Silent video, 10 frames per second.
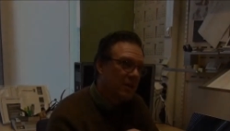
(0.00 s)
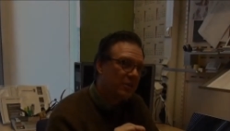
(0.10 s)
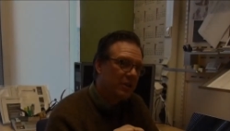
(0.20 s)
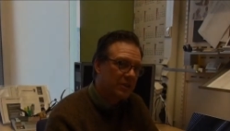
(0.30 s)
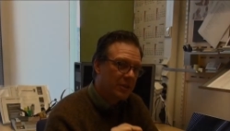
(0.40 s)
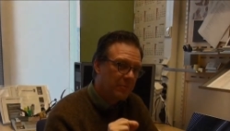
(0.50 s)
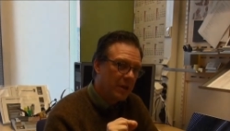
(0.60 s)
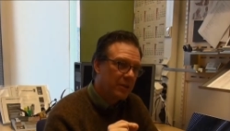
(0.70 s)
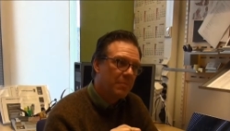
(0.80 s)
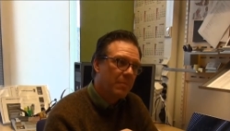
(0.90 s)

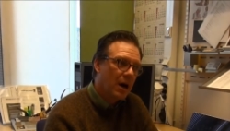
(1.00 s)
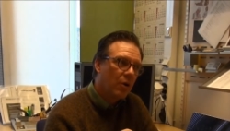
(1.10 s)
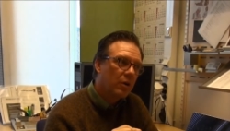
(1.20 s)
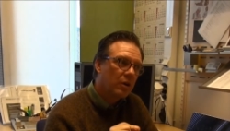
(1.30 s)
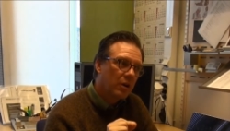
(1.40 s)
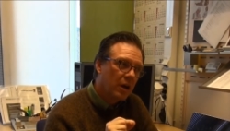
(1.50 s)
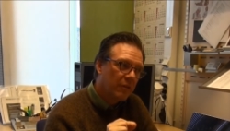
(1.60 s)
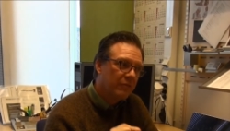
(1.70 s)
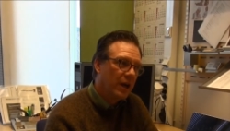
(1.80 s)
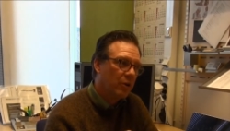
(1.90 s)
underestimate the power
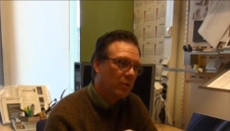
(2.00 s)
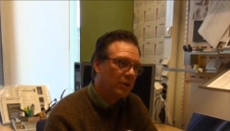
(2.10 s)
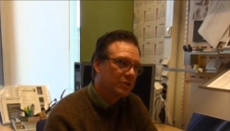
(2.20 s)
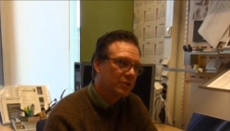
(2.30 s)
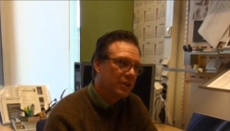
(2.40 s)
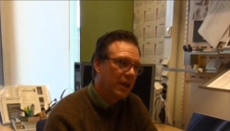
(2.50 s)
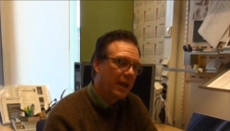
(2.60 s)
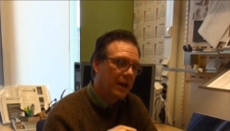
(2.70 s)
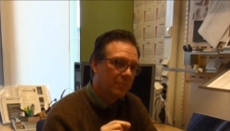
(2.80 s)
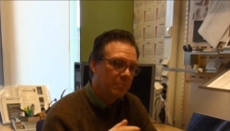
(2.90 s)
of networks
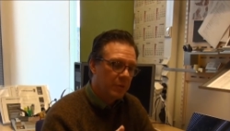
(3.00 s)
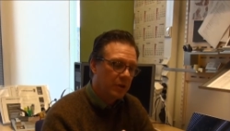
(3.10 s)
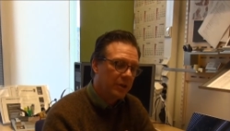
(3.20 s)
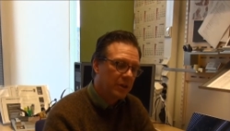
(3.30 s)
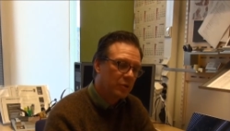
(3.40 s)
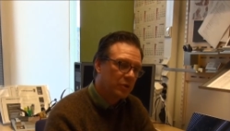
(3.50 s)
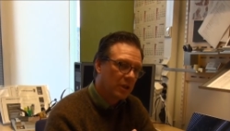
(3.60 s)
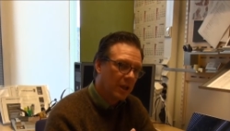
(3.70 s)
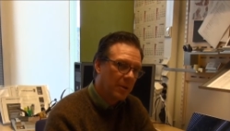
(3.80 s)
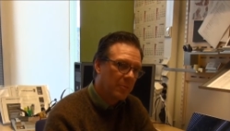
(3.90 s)
and building those
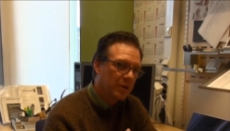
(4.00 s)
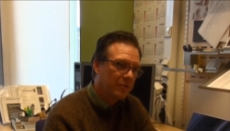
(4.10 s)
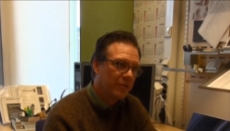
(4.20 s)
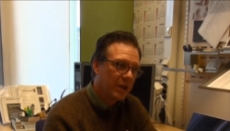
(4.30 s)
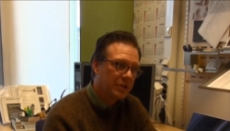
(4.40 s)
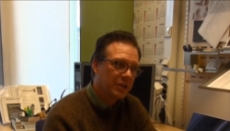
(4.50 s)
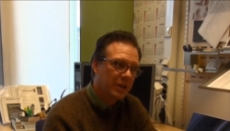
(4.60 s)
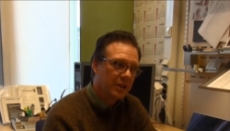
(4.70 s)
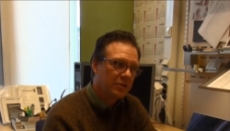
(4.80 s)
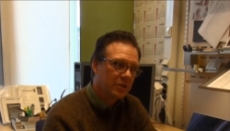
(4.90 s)
collaborative
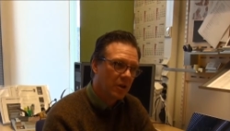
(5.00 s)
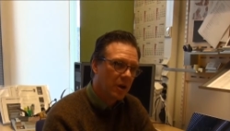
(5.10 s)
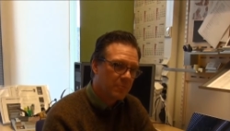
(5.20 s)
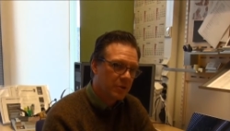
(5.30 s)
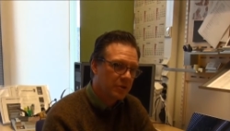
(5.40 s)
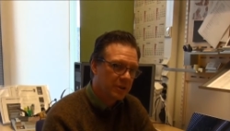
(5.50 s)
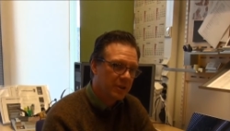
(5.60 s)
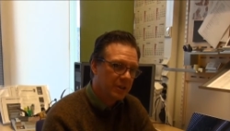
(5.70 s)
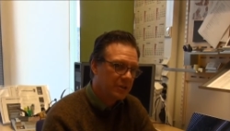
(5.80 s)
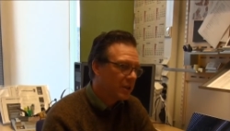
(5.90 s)
educational
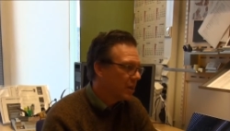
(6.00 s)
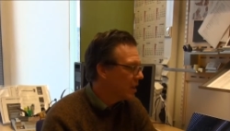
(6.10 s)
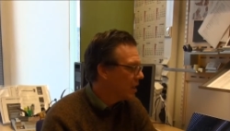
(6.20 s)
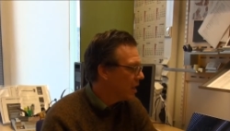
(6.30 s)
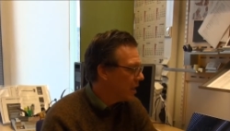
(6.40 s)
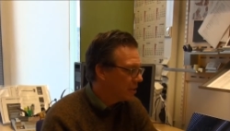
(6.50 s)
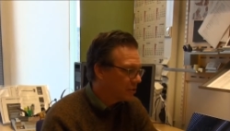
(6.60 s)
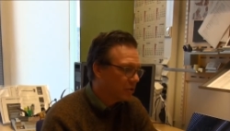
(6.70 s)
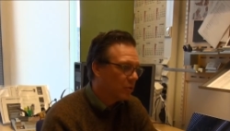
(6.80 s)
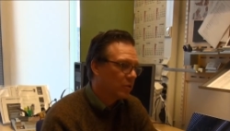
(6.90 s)
opportunities is
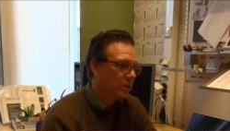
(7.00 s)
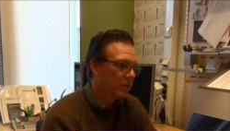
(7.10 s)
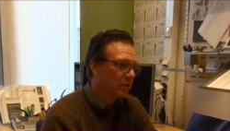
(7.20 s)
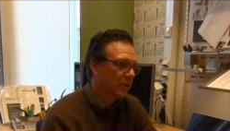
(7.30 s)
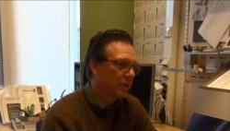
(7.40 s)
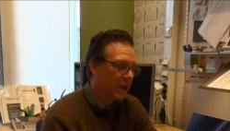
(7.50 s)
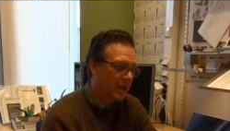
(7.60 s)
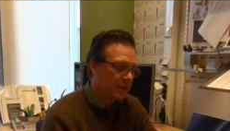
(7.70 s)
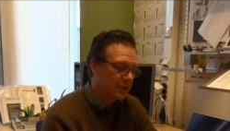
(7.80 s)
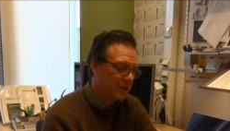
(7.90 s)
so critical.
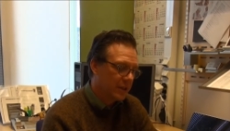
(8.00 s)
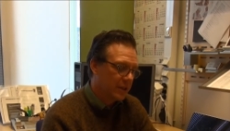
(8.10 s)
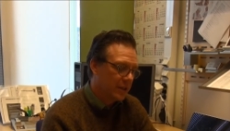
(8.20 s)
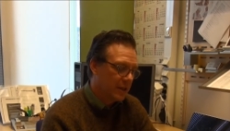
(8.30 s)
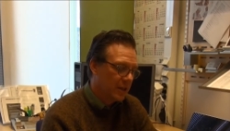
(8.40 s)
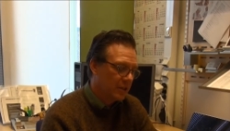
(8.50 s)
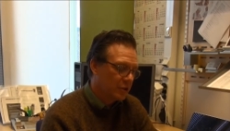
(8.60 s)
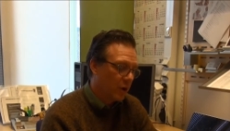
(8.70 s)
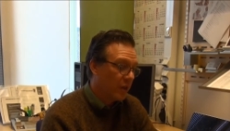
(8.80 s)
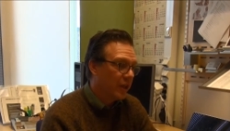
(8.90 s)
And uh,
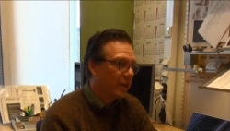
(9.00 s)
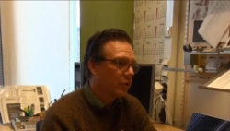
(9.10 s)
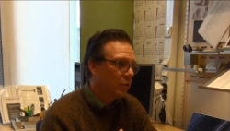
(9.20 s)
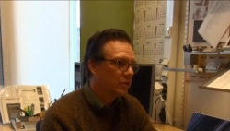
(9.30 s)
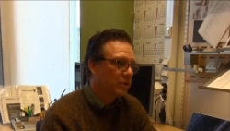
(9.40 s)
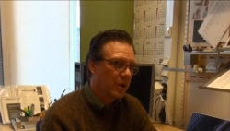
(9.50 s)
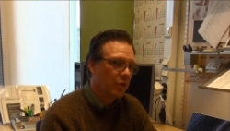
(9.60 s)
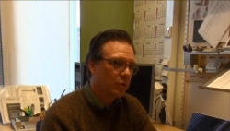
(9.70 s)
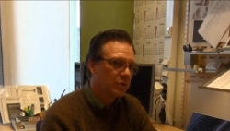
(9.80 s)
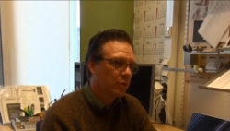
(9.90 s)
so I think those
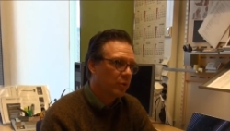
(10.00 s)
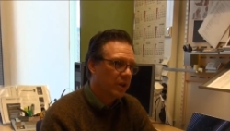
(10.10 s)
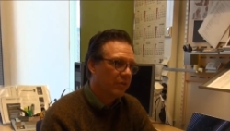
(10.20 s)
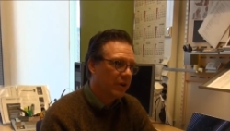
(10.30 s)
those are really